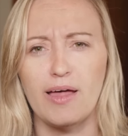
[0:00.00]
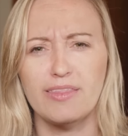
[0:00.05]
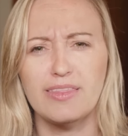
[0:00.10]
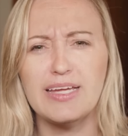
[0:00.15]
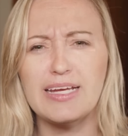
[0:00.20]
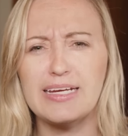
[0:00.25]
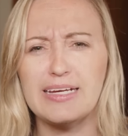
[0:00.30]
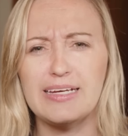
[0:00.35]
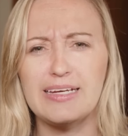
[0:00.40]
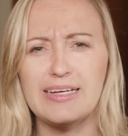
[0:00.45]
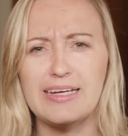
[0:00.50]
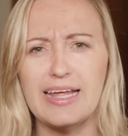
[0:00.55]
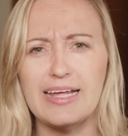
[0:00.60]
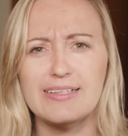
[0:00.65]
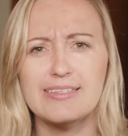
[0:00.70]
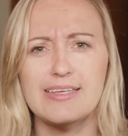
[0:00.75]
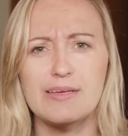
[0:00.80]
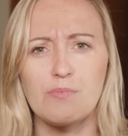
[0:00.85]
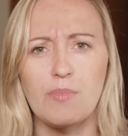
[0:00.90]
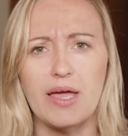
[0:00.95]
think
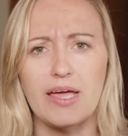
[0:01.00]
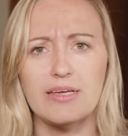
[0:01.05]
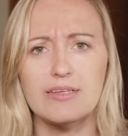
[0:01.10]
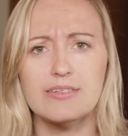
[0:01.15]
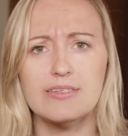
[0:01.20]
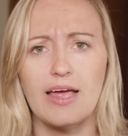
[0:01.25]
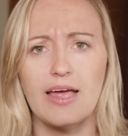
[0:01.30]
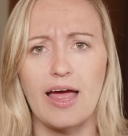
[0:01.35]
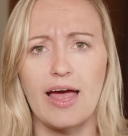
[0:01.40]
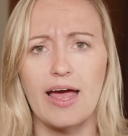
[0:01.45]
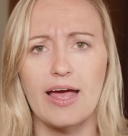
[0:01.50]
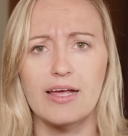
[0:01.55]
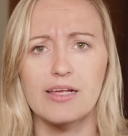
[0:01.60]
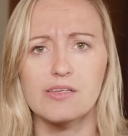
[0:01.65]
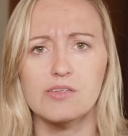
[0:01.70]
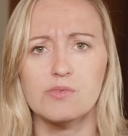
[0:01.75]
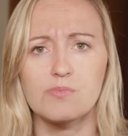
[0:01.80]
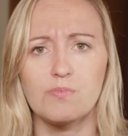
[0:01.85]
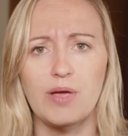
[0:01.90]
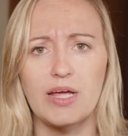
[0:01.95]
Nancy Mace
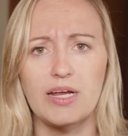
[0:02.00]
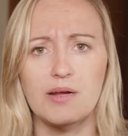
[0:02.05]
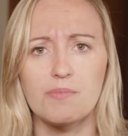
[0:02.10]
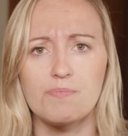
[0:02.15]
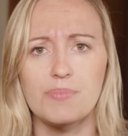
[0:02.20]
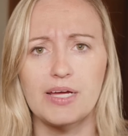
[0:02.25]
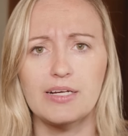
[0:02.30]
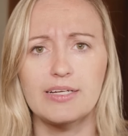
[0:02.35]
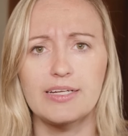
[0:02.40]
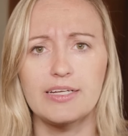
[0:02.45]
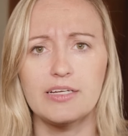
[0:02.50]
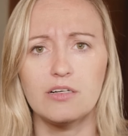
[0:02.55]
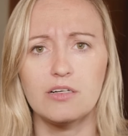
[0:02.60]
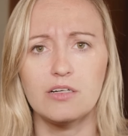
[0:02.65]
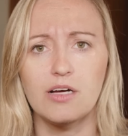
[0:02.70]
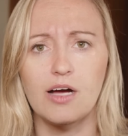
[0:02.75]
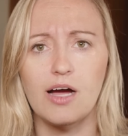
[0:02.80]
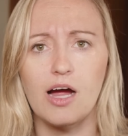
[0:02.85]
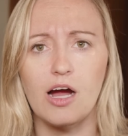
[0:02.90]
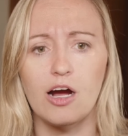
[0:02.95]
has made a big
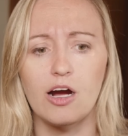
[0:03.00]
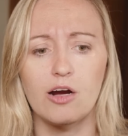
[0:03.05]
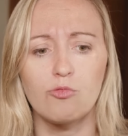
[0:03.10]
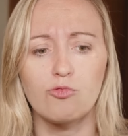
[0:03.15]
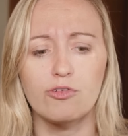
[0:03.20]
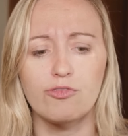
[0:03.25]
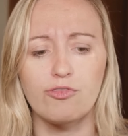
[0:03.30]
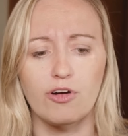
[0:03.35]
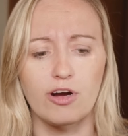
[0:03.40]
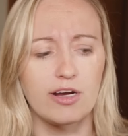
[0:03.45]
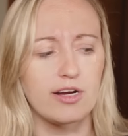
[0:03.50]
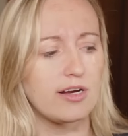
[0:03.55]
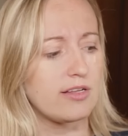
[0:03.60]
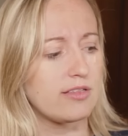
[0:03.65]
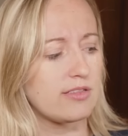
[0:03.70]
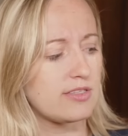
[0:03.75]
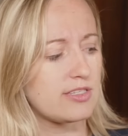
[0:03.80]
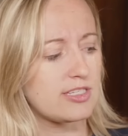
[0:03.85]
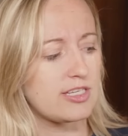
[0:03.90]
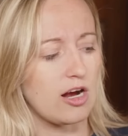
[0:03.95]
deal of referring
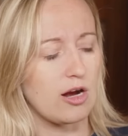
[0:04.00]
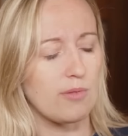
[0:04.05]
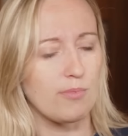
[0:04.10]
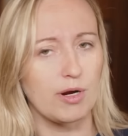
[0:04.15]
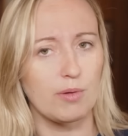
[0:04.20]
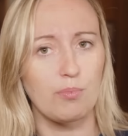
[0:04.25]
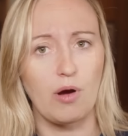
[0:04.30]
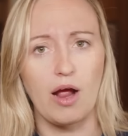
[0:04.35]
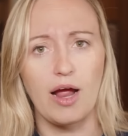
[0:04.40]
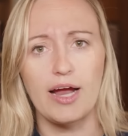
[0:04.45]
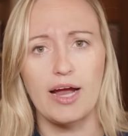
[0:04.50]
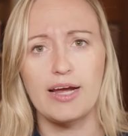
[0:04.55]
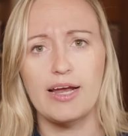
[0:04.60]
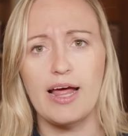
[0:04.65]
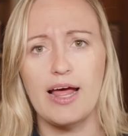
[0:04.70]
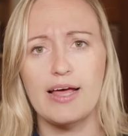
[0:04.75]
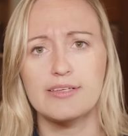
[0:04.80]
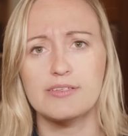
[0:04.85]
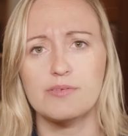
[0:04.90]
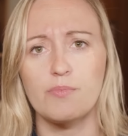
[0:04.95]
to Sarah McBride
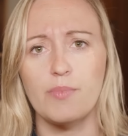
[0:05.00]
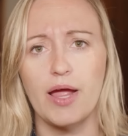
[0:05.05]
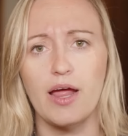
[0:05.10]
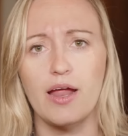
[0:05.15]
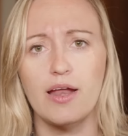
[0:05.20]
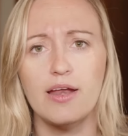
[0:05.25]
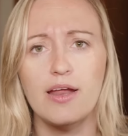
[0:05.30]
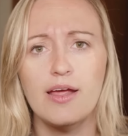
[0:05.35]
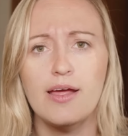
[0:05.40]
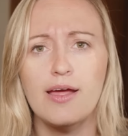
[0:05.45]
as a man.